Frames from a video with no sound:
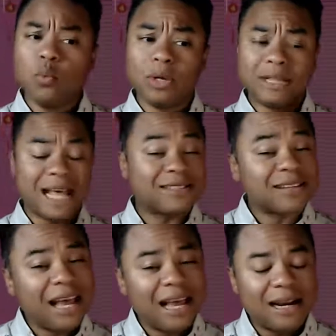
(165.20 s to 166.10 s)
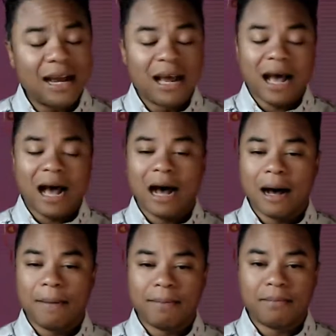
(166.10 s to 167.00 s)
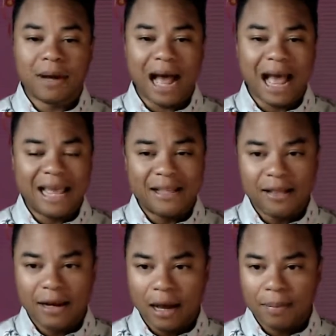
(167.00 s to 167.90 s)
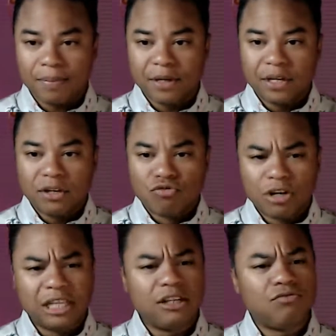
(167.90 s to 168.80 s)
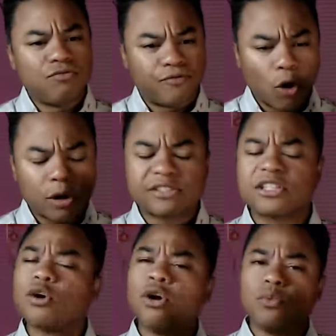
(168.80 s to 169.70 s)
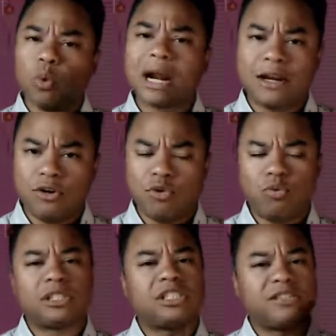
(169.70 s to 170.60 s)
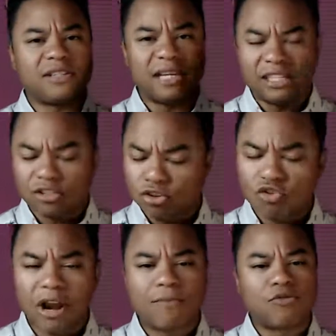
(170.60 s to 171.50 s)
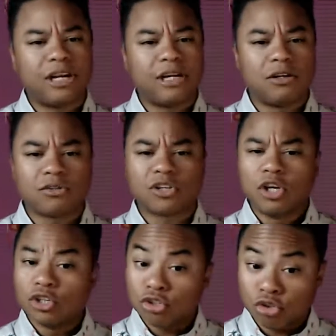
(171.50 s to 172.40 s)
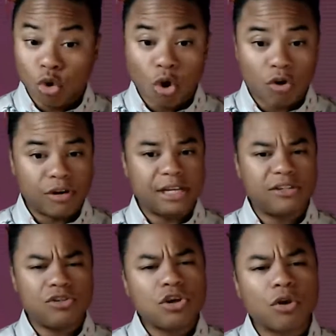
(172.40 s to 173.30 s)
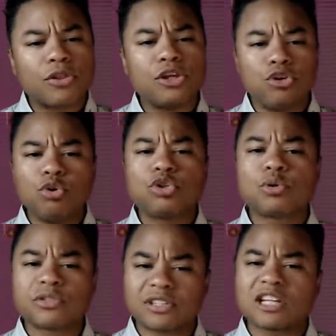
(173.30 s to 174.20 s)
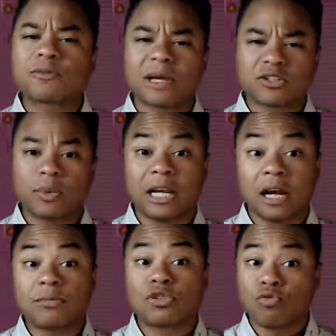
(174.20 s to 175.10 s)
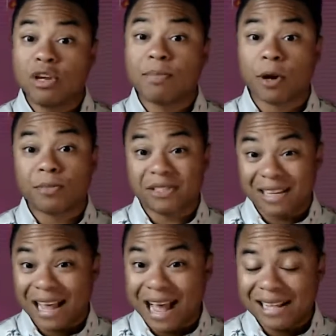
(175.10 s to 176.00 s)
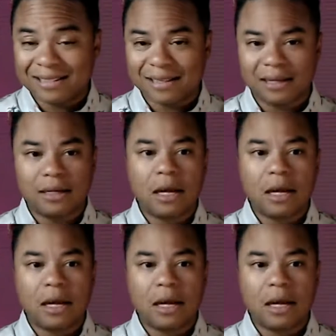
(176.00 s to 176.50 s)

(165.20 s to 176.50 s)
with that said, I ended up really focusing on what I knew, which is Instagram Reels, stories, the usual suspects when it comes to repurposing content.